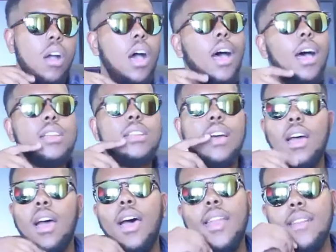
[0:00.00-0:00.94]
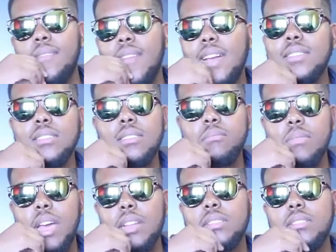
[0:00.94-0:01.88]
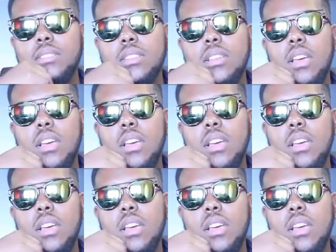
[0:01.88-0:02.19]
I'd advise them that